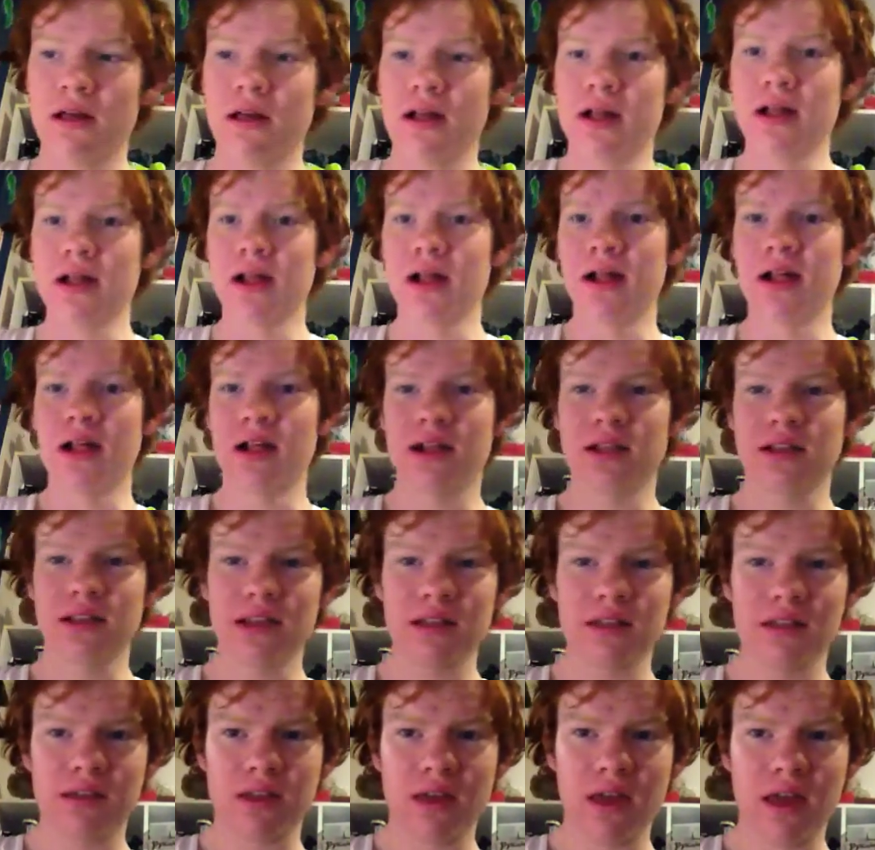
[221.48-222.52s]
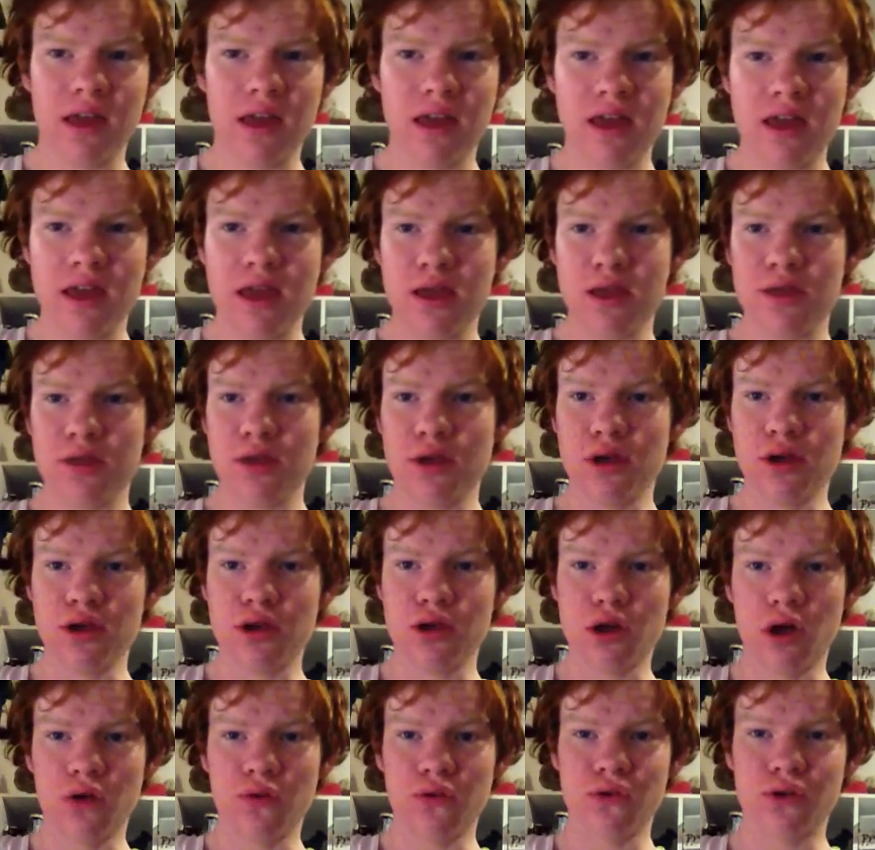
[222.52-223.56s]
let's say the
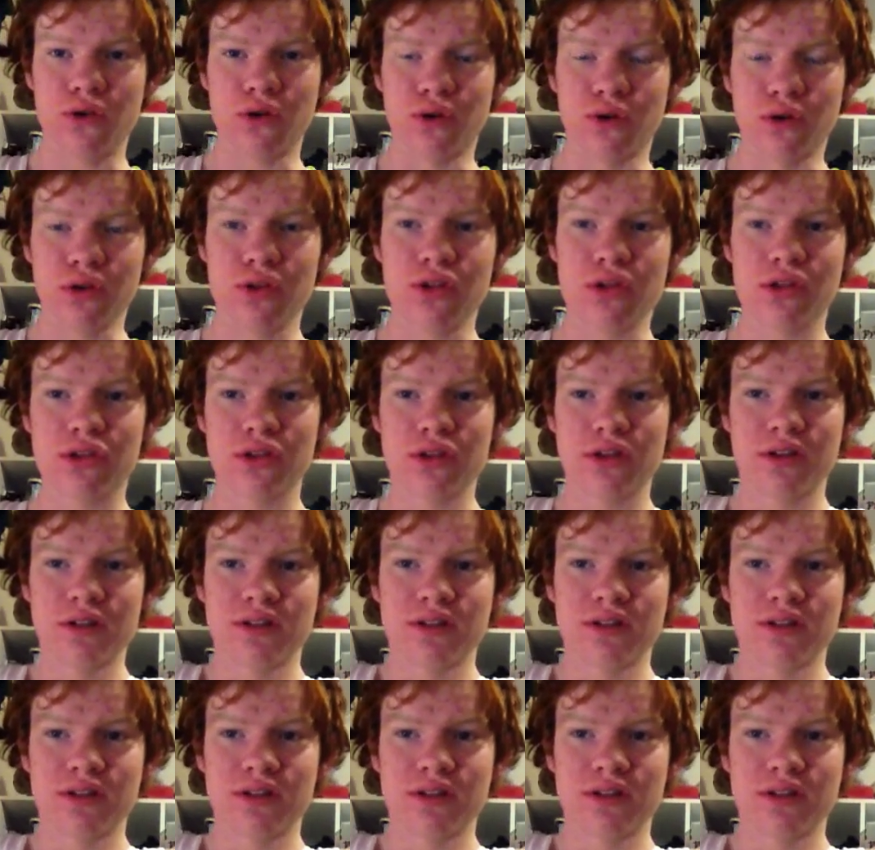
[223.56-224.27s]
golf course.